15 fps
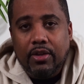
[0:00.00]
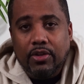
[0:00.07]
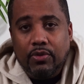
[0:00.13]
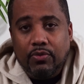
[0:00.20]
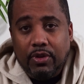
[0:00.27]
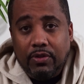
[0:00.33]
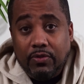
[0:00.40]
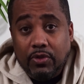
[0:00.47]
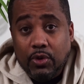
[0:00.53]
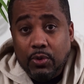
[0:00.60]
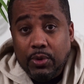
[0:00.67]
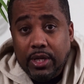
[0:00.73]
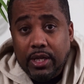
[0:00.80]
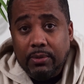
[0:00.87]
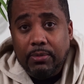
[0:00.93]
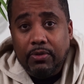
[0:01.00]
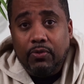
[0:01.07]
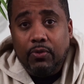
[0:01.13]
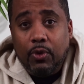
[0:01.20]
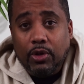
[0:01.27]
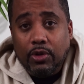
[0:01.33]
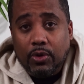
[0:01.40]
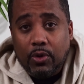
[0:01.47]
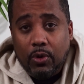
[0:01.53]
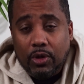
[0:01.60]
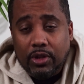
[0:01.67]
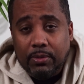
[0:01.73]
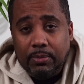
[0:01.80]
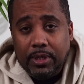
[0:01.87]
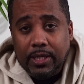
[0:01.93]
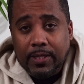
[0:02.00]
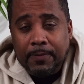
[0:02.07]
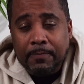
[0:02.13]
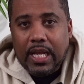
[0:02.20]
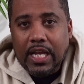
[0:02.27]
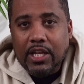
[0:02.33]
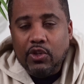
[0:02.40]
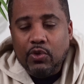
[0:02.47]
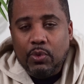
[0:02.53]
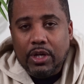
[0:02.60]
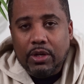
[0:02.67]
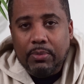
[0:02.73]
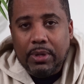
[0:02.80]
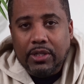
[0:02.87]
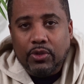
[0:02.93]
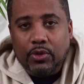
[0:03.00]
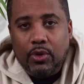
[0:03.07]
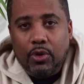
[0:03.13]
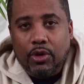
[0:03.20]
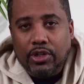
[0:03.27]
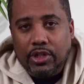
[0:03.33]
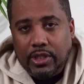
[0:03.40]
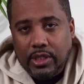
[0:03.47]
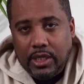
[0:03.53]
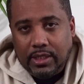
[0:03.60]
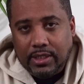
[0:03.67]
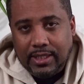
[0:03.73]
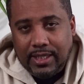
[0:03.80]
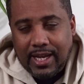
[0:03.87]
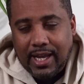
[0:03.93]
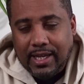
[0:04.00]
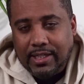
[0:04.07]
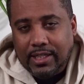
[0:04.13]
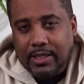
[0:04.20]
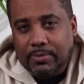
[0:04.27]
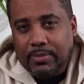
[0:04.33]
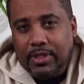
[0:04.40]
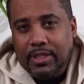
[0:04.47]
You're reviewing it before you call them in. And you want to make sure all your ducks are lined up.